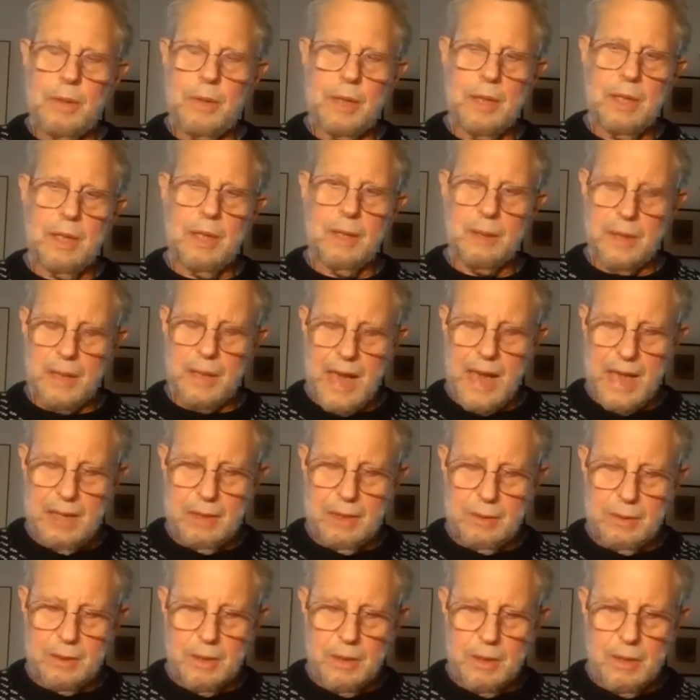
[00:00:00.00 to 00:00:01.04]
the
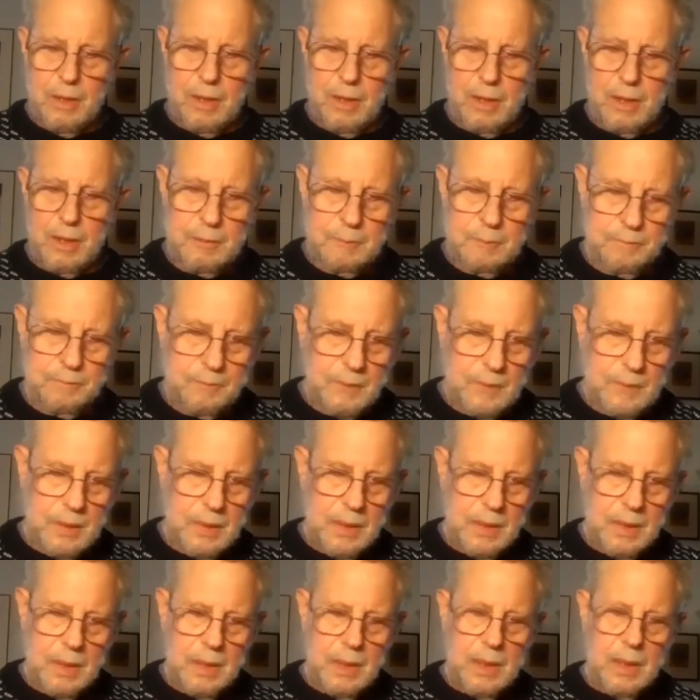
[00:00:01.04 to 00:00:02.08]
cattle guard,
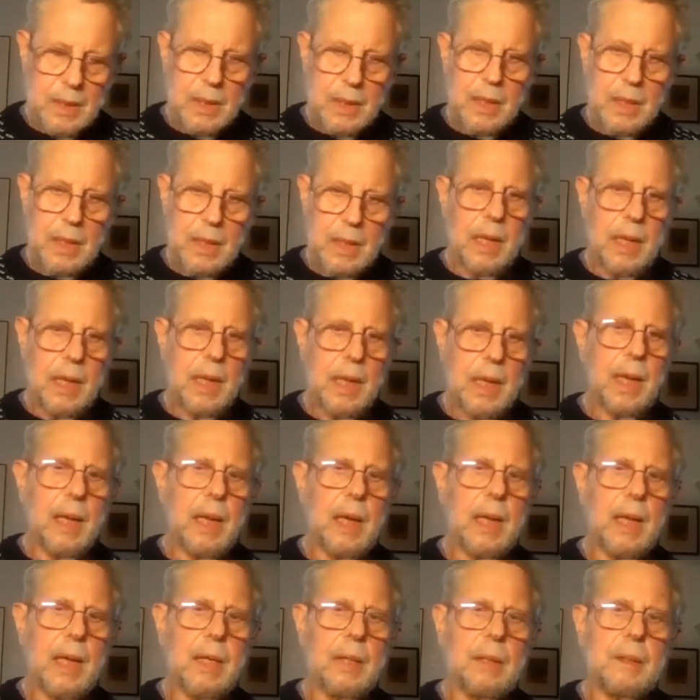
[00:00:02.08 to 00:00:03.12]

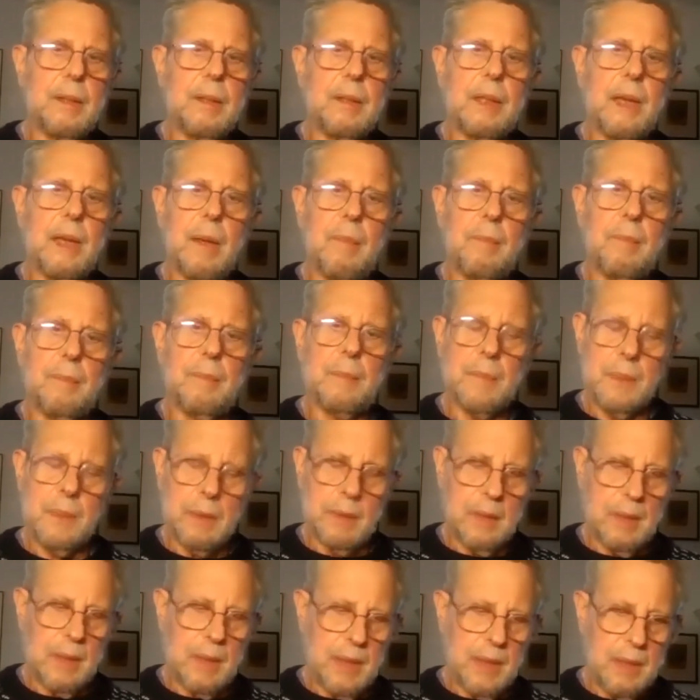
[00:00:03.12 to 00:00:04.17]
and
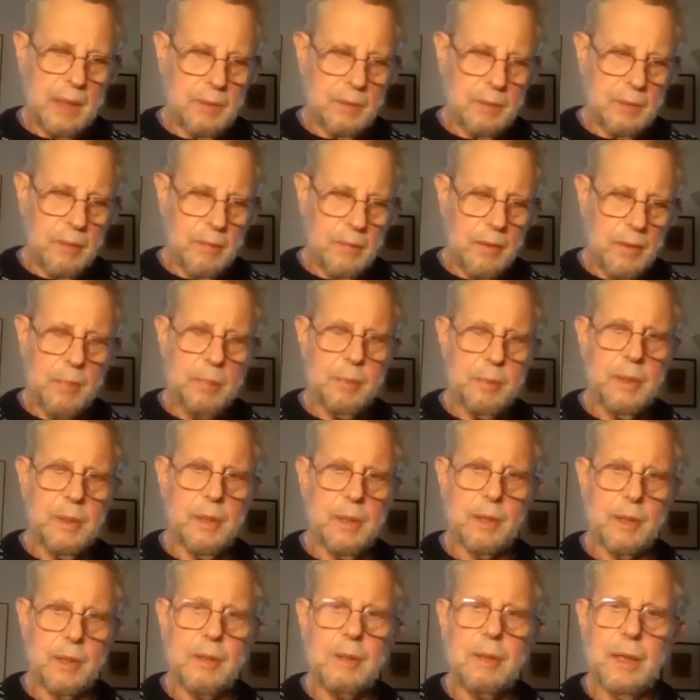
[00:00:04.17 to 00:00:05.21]
I drove up to
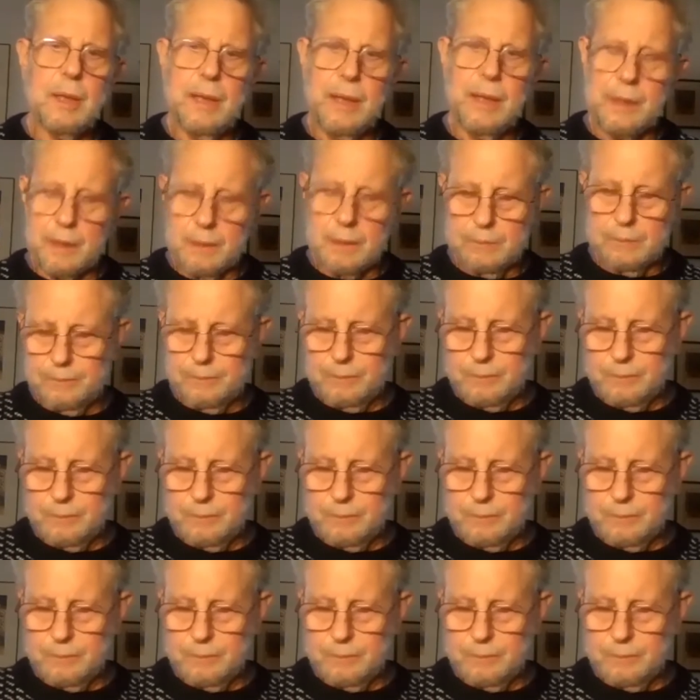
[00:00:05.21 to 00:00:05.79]
the clinic,